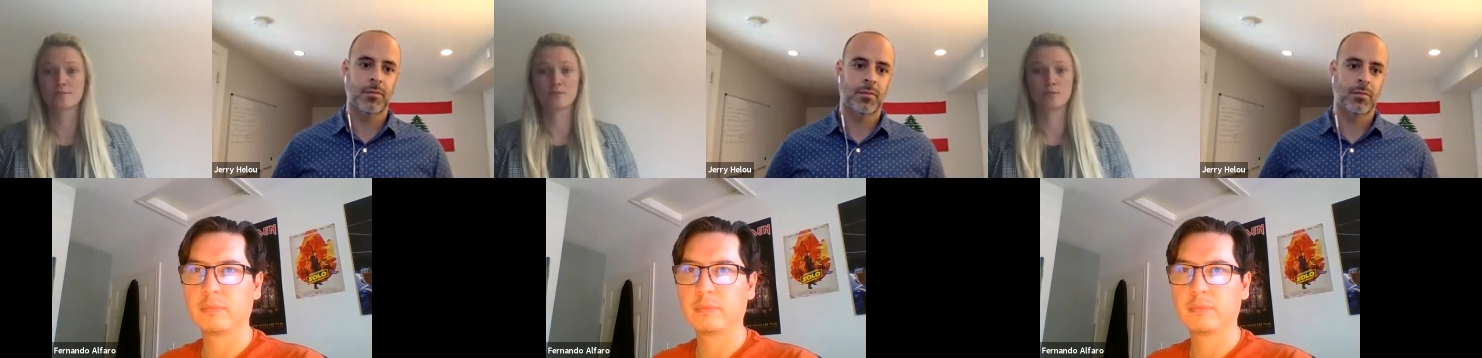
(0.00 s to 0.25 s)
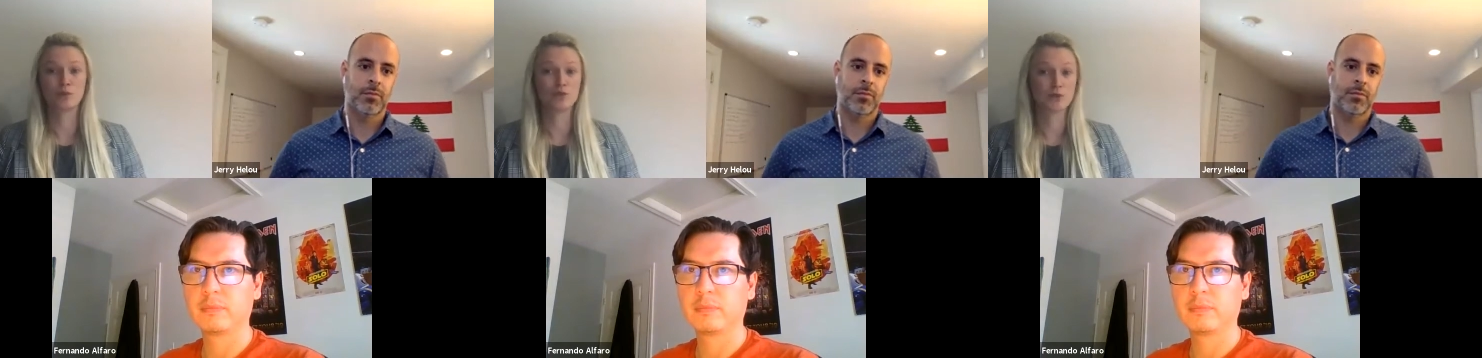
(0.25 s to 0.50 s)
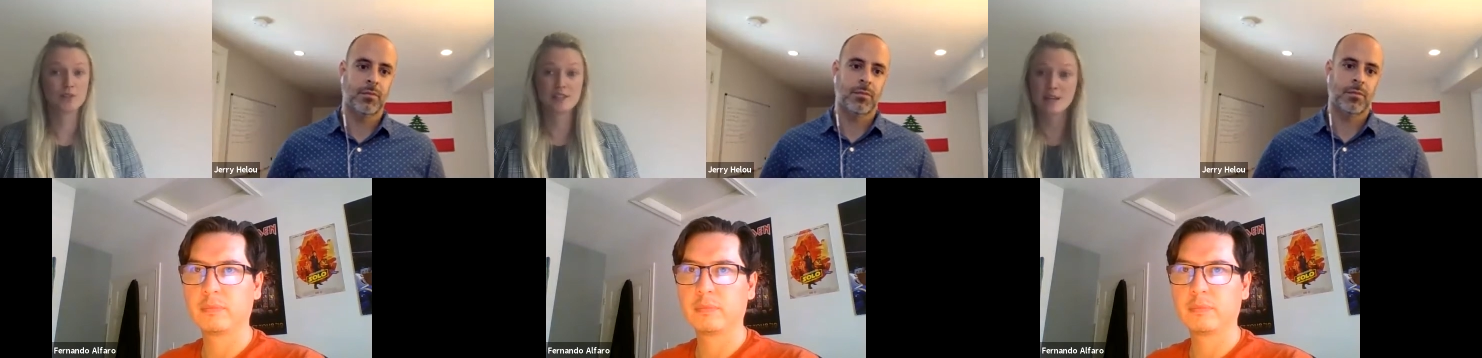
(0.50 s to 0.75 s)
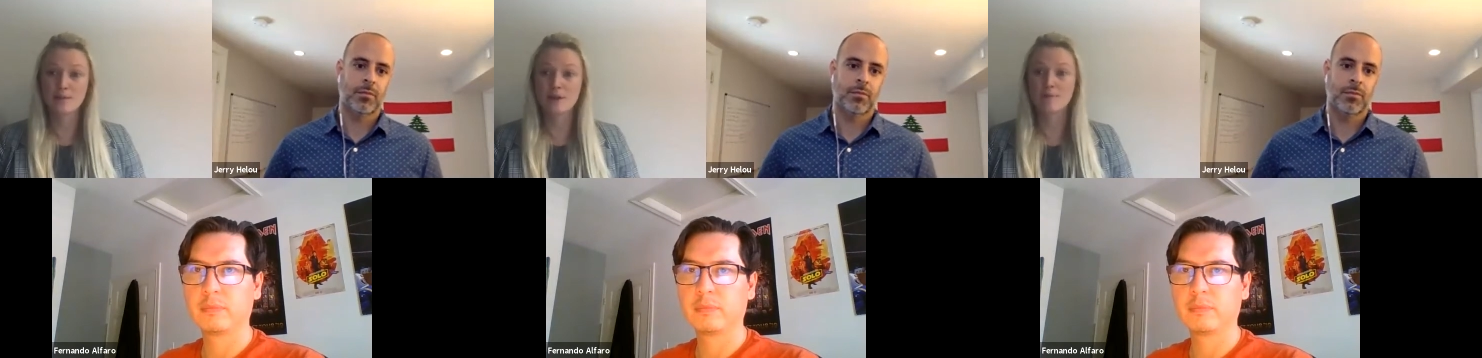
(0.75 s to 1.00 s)
Speaker 1: move to a
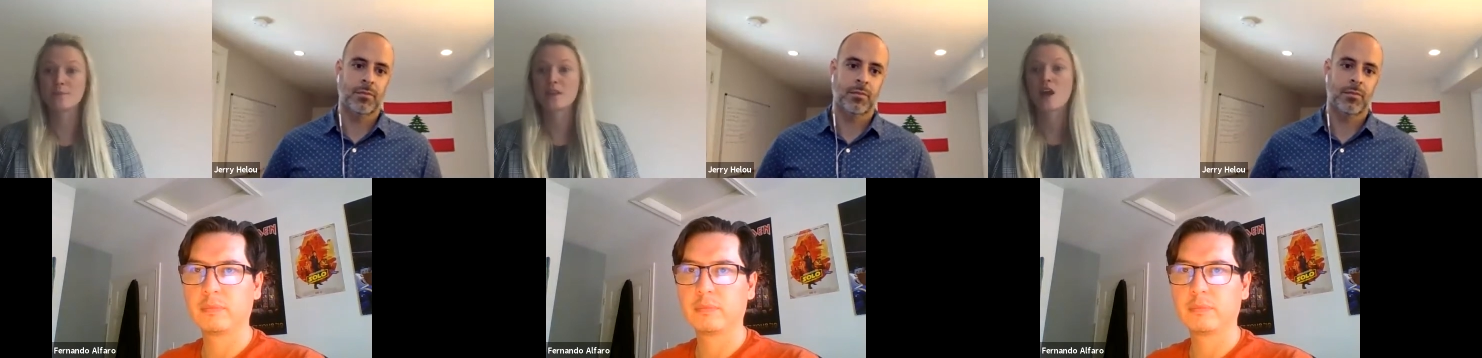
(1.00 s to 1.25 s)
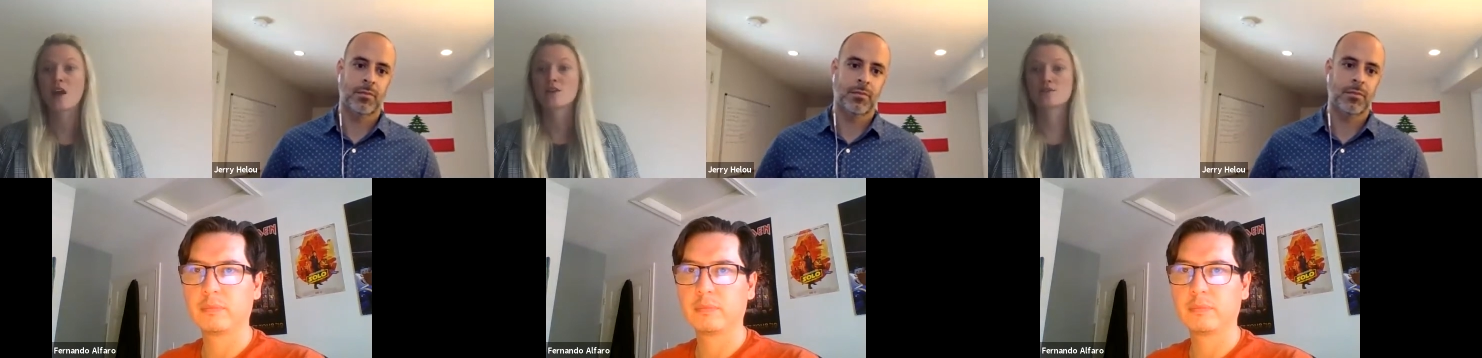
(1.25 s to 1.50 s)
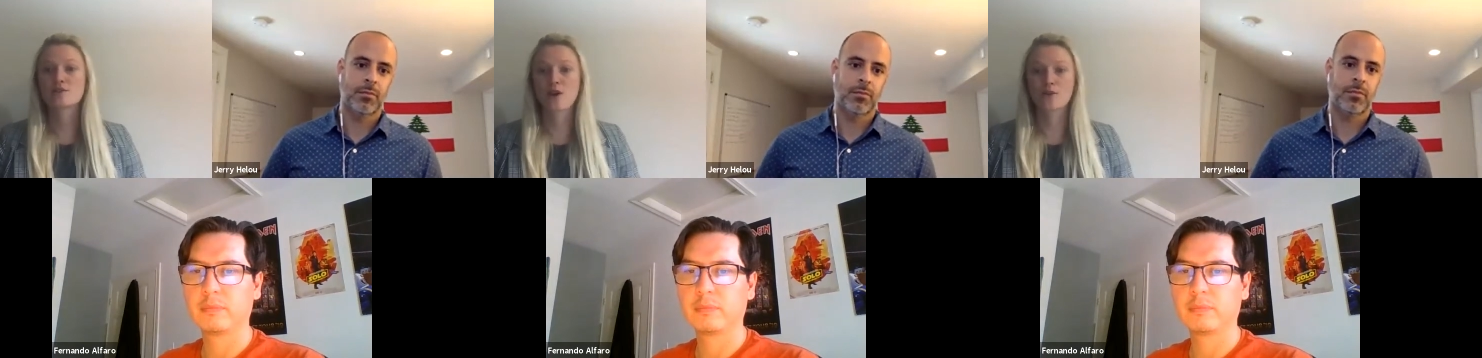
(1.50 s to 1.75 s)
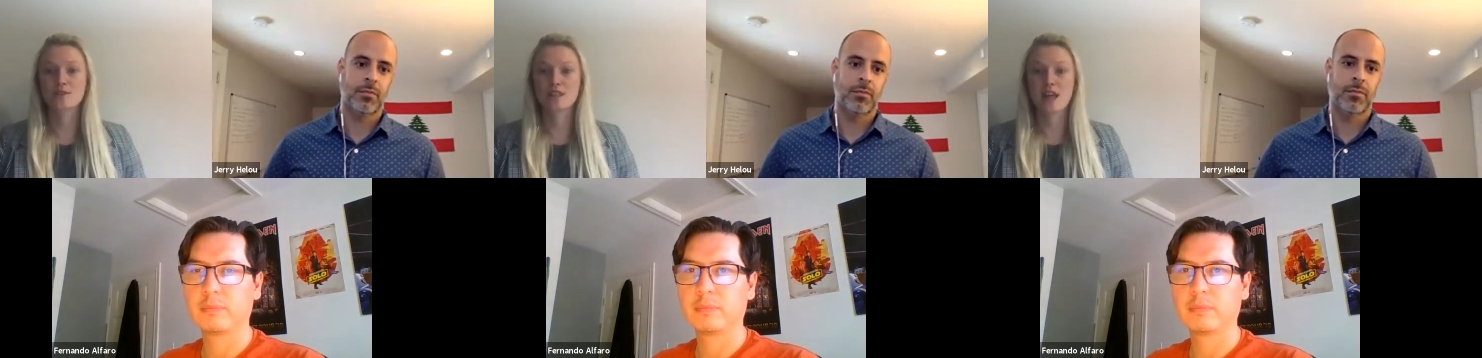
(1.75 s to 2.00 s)
CDP. So
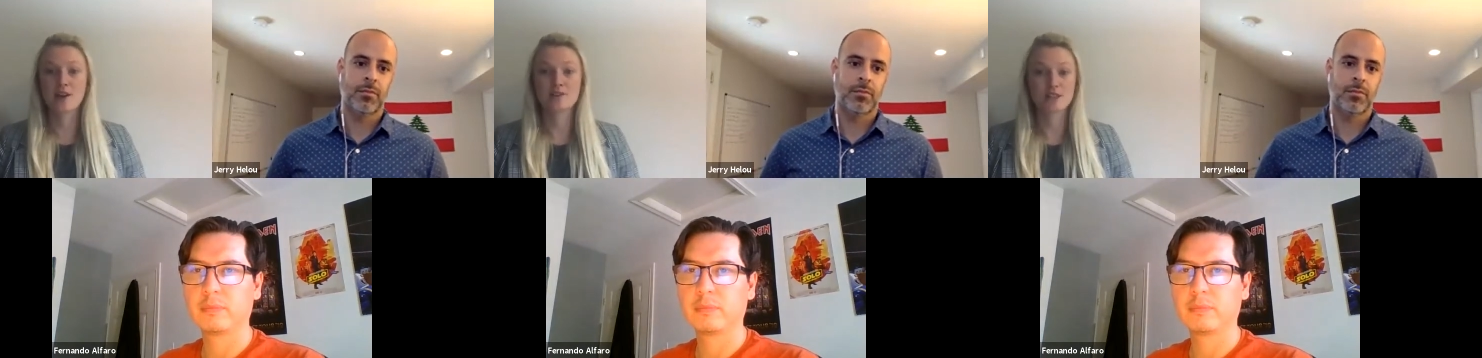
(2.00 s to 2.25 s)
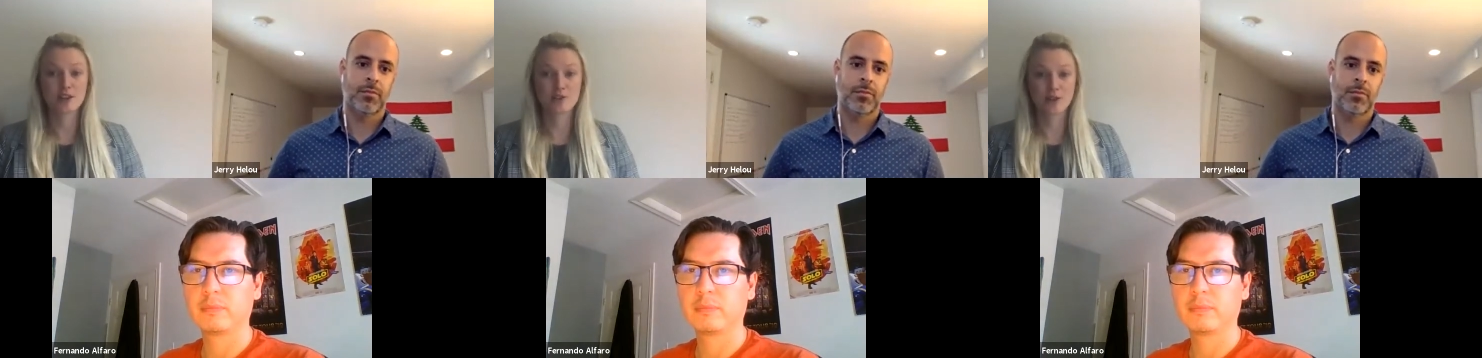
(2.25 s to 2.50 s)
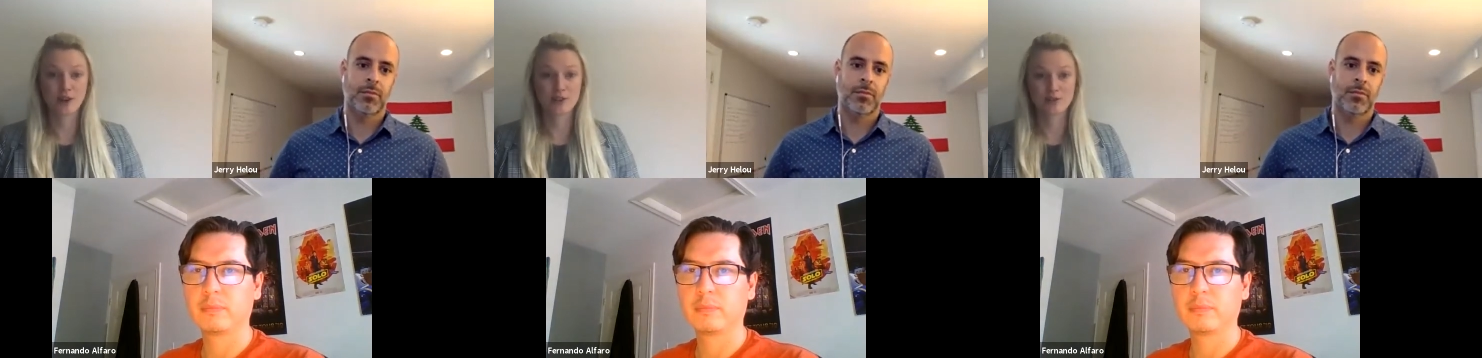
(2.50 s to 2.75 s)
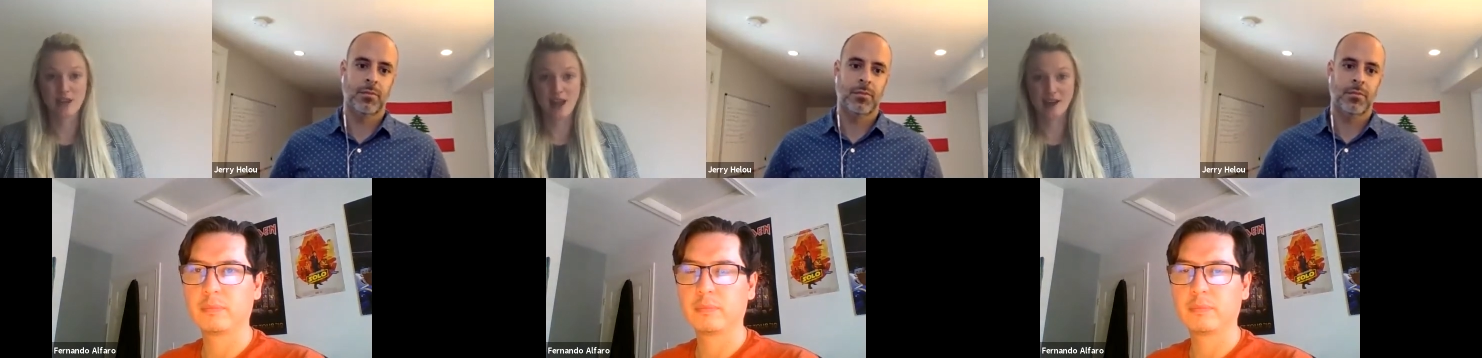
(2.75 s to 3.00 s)
today our Senior Director of Data
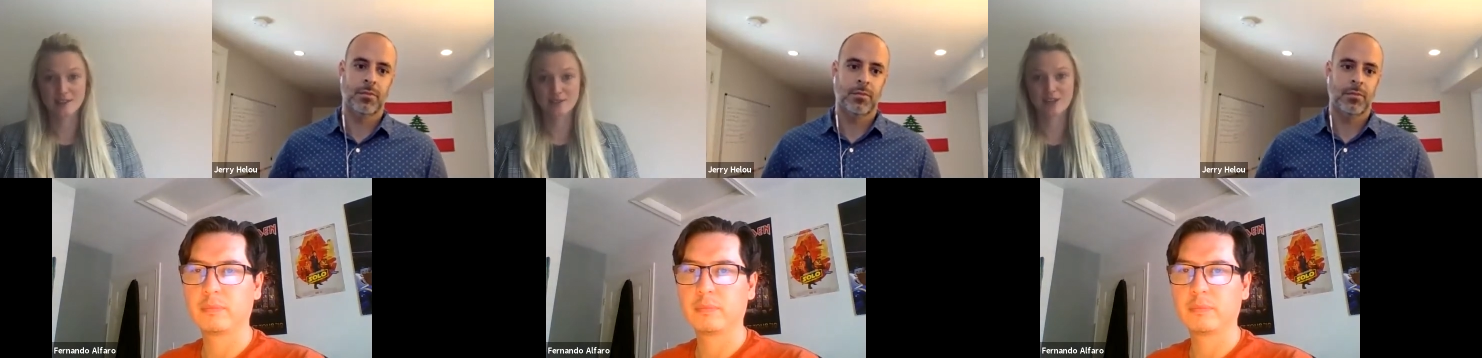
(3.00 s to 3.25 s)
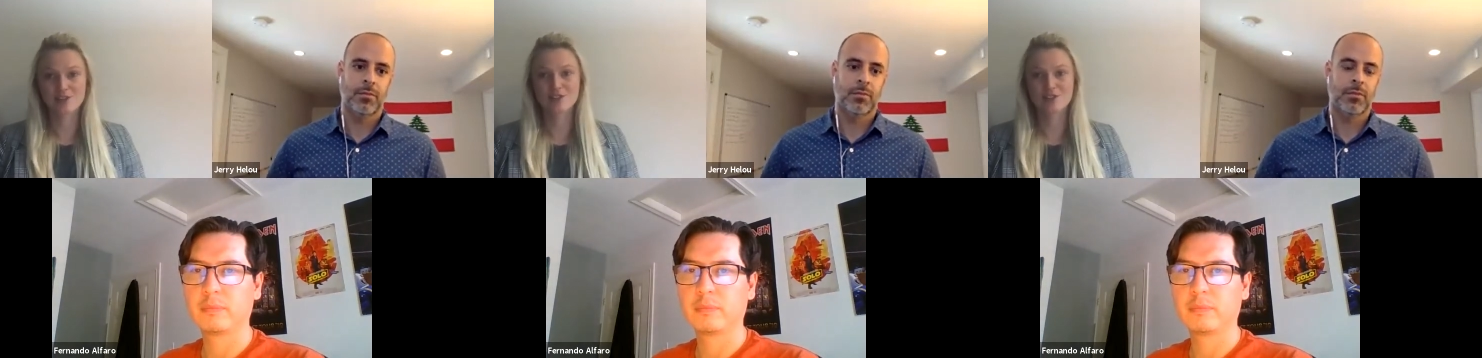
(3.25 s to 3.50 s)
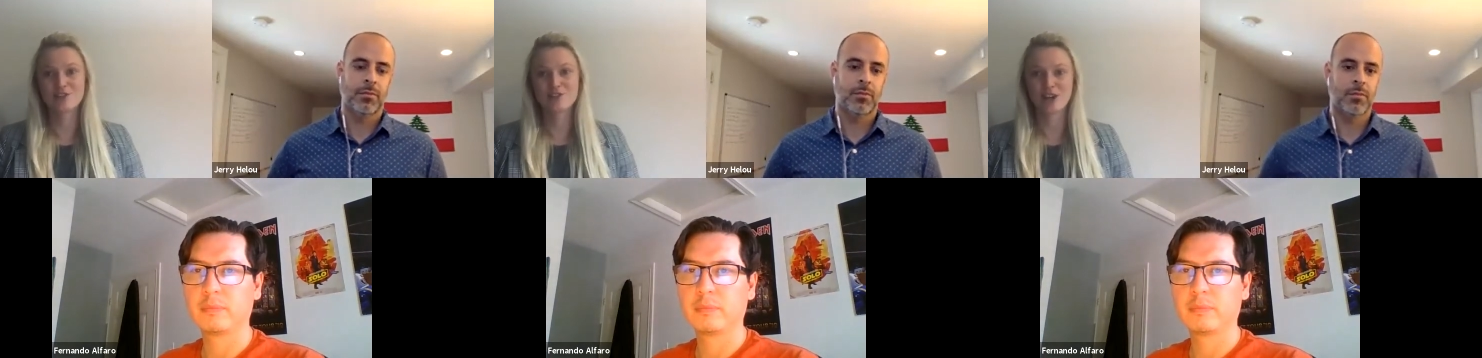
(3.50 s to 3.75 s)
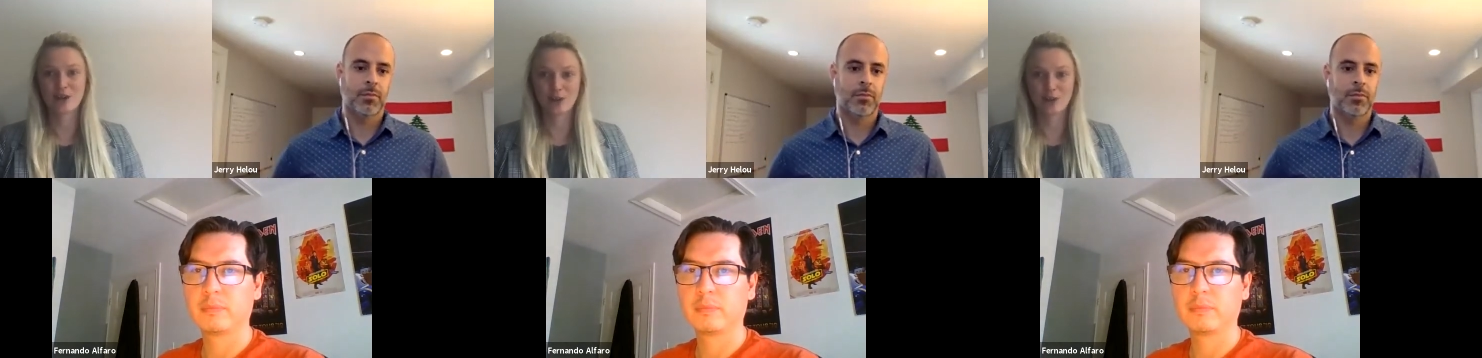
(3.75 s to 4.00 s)
Activation, Jerry
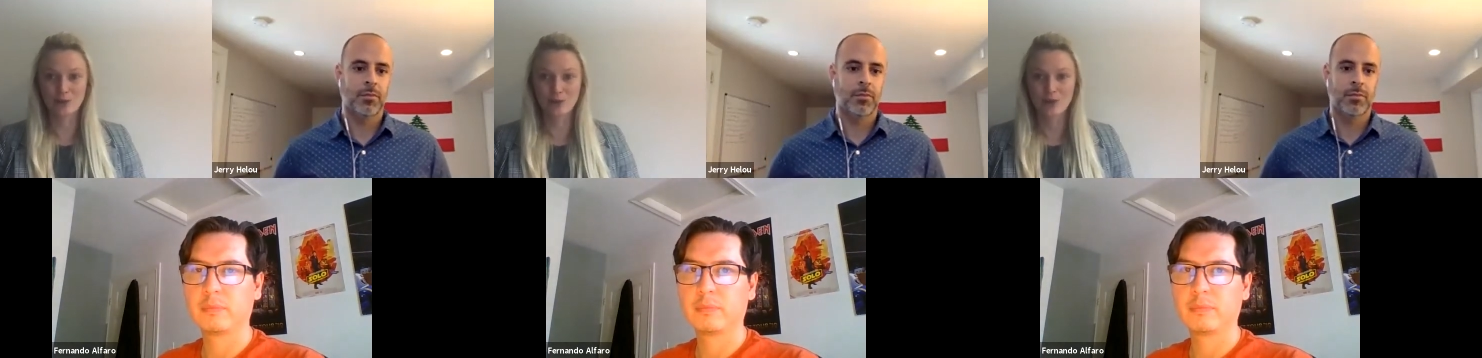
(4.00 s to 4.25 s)
Halu,